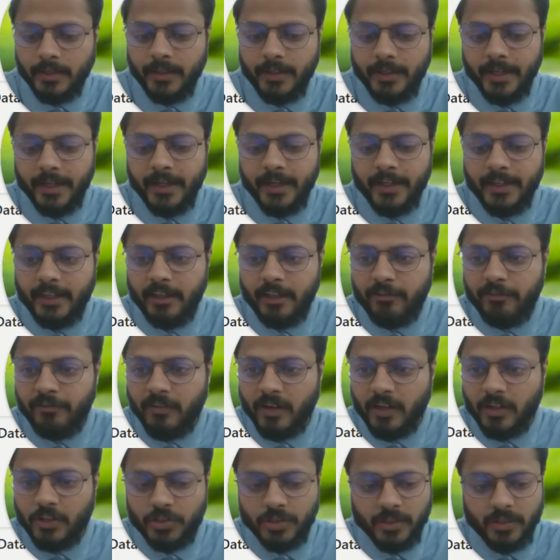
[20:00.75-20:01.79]
date diff
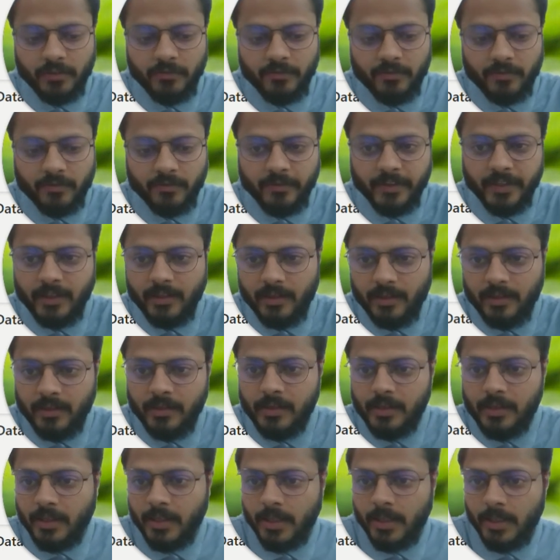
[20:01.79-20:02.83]
function will
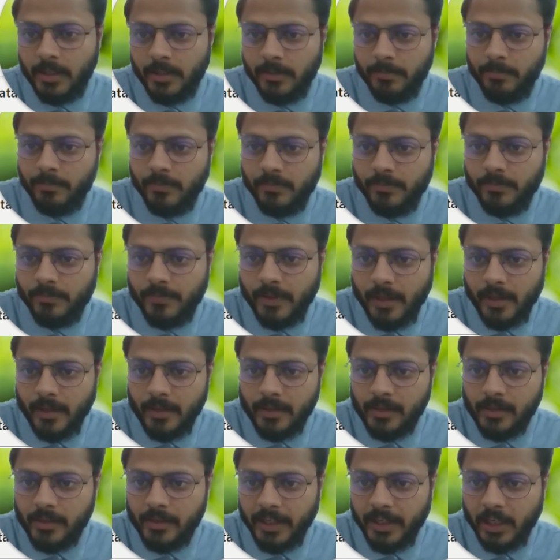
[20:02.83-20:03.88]

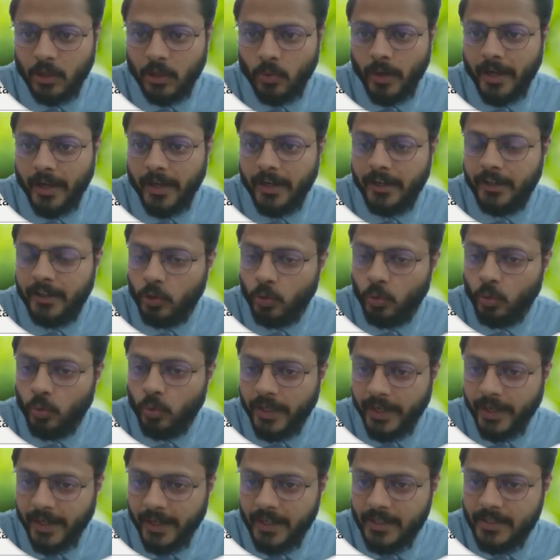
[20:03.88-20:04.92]
require two
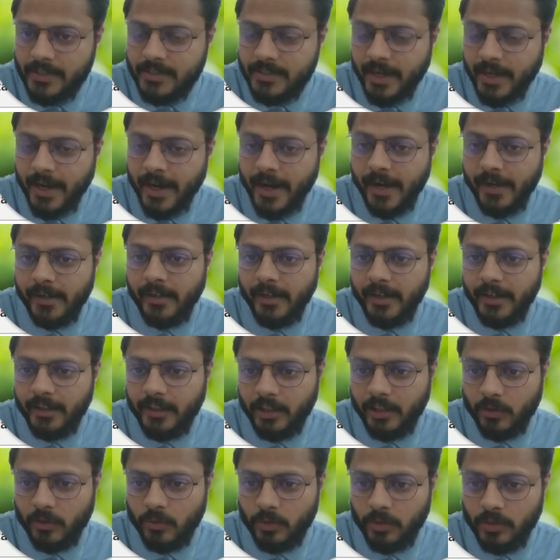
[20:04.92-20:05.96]
dates and
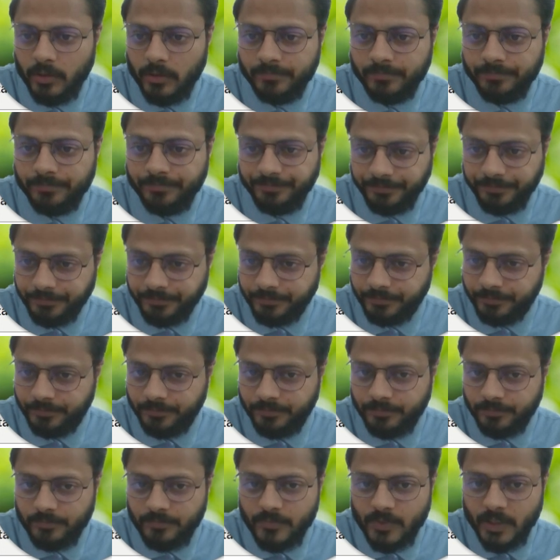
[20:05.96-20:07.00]
interval,
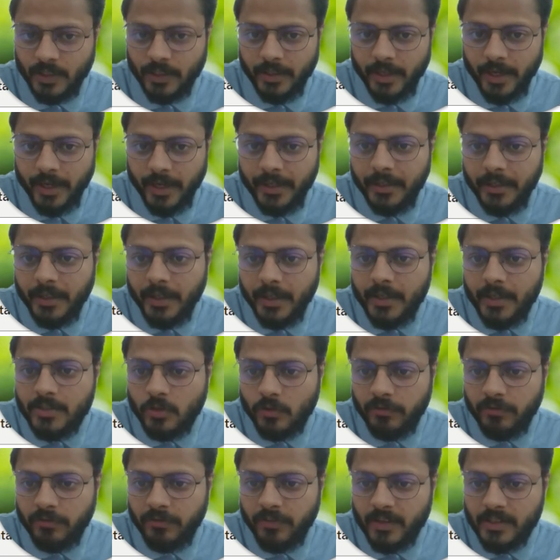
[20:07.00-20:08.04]
right?
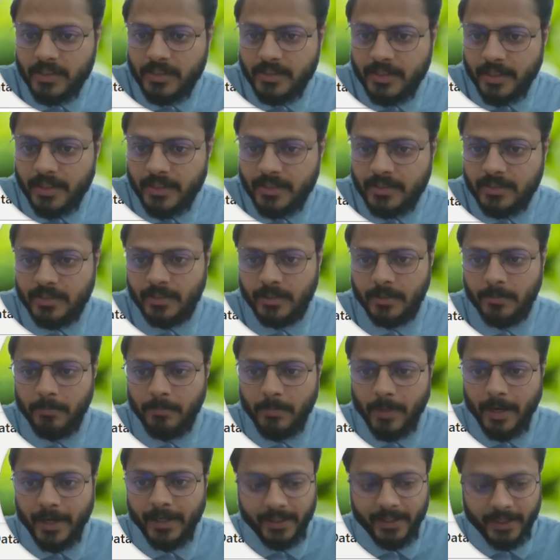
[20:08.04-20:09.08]
So first is
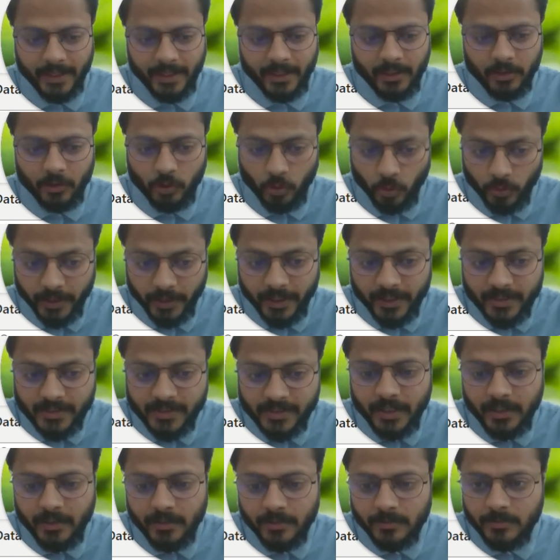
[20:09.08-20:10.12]
my date, today's
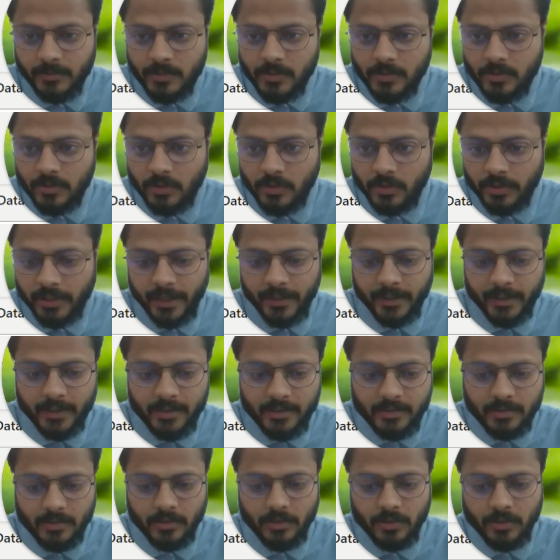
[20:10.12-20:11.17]
date, so that
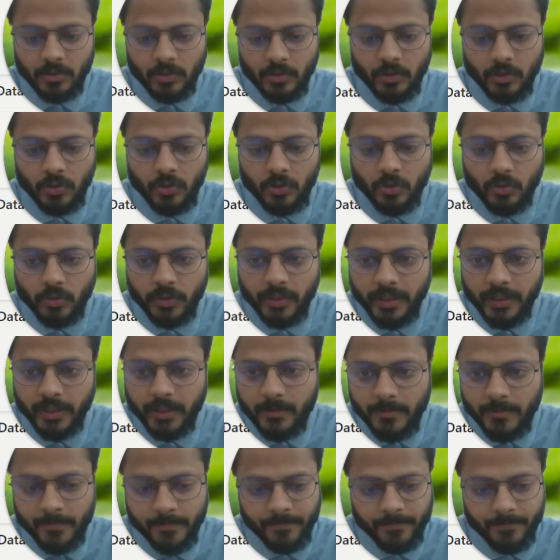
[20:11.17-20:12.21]
is today,
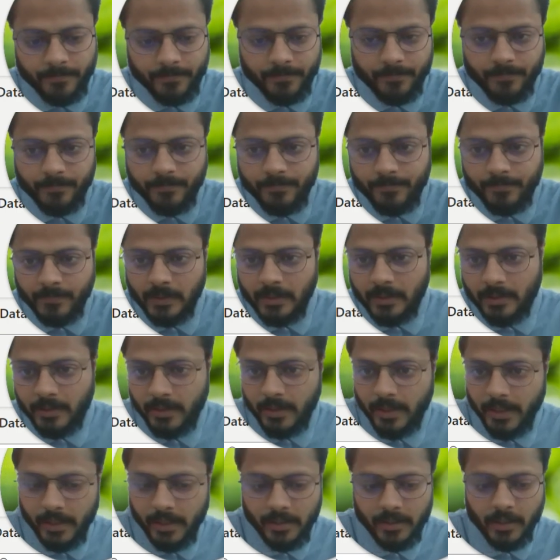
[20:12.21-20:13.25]

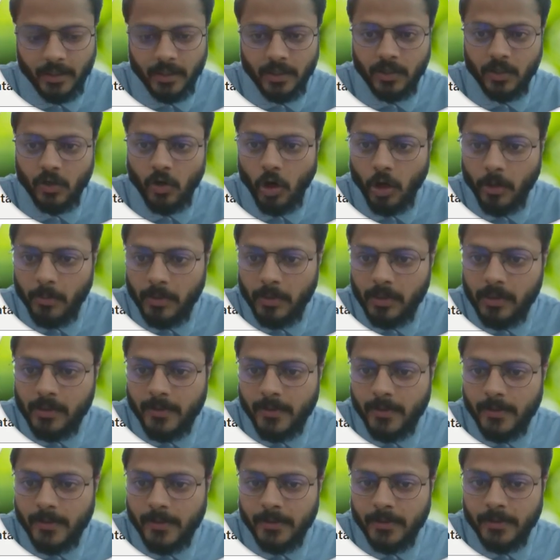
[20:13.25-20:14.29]
right, comma,
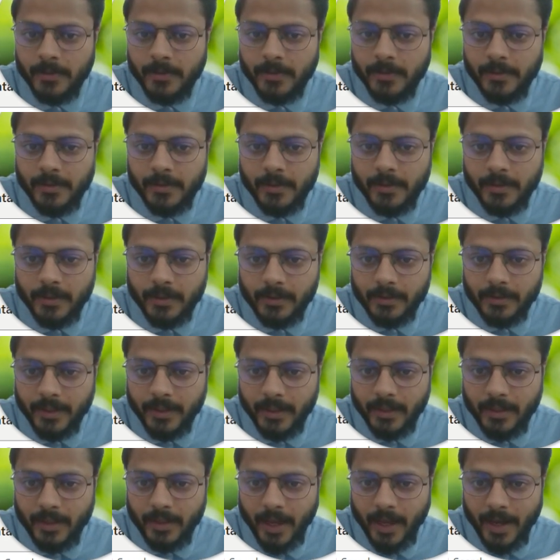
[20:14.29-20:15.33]

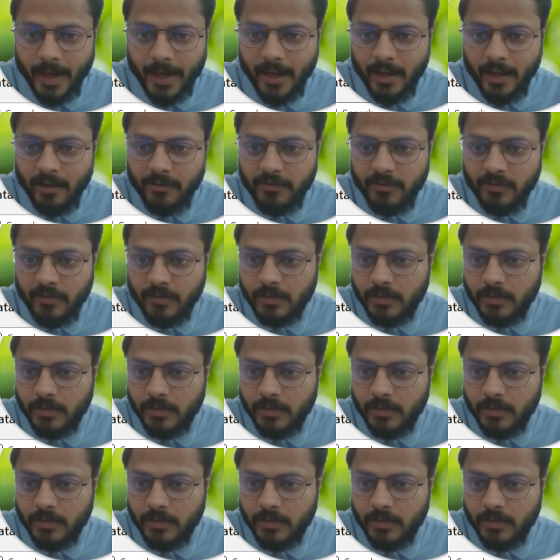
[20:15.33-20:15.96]
then I have